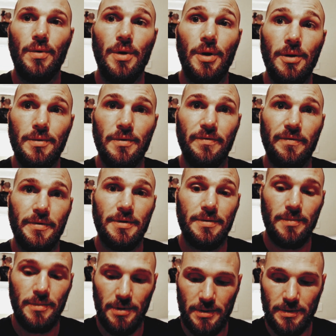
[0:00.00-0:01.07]
go for
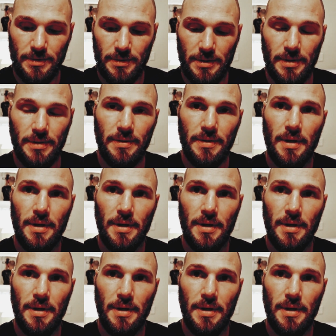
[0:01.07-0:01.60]
tomorrow. So